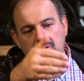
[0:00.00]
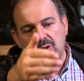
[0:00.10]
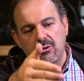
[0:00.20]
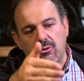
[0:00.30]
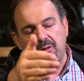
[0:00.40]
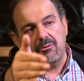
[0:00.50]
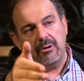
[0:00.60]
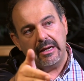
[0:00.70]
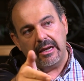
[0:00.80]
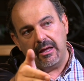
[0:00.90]
2 or
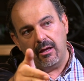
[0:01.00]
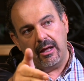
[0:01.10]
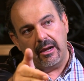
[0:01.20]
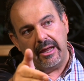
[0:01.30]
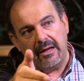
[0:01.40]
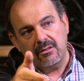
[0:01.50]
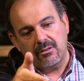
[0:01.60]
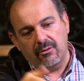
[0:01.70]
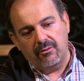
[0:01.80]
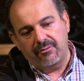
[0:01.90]
3 lengths
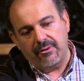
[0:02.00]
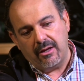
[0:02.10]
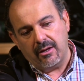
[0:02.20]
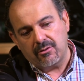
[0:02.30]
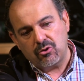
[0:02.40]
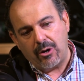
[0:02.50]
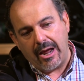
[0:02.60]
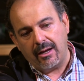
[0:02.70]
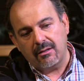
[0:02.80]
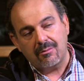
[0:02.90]
of
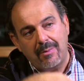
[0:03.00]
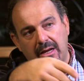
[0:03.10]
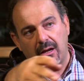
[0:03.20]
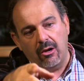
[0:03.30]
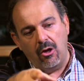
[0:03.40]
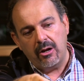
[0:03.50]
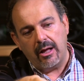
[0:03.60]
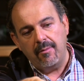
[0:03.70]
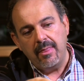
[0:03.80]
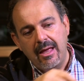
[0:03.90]
track to make it
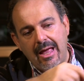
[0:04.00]
longer,